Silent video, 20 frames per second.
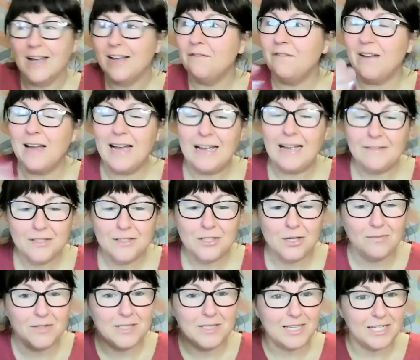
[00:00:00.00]
In fact, I had this
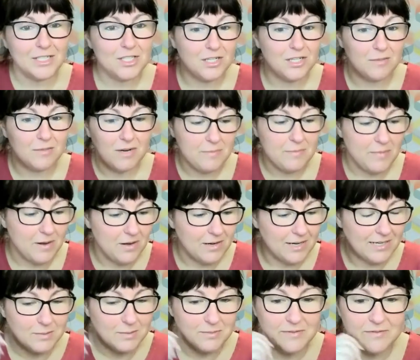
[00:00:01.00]
conversation. My
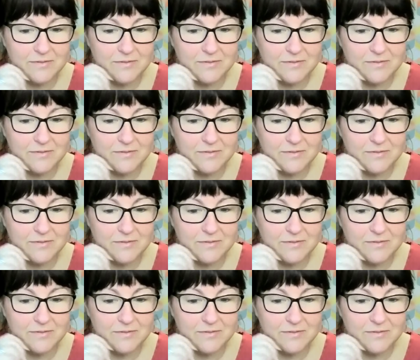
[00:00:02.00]
partner hasn't